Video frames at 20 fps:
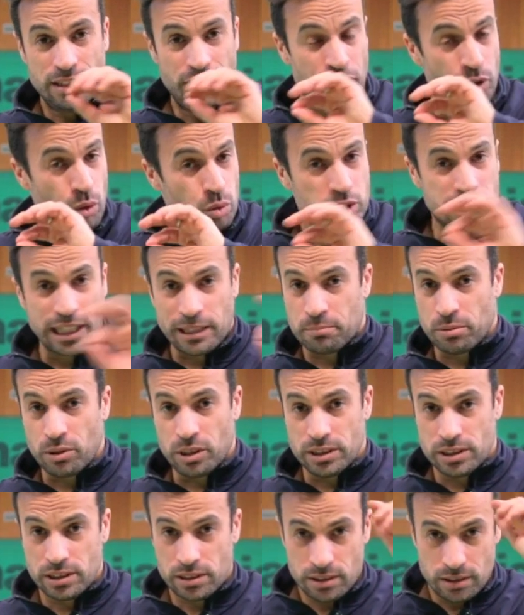No
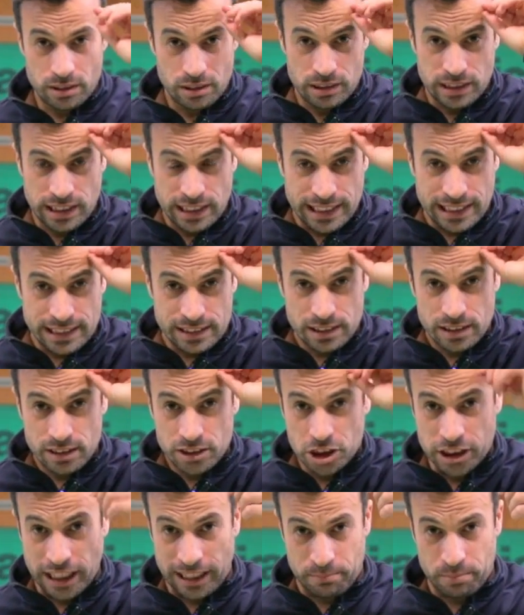checkpoints. Delete
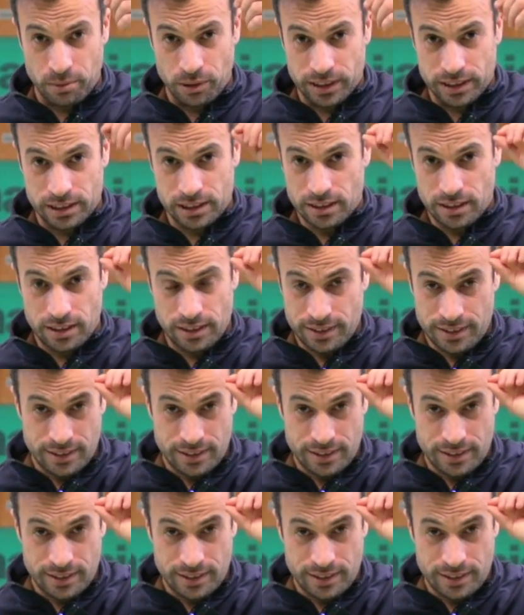checkpoints.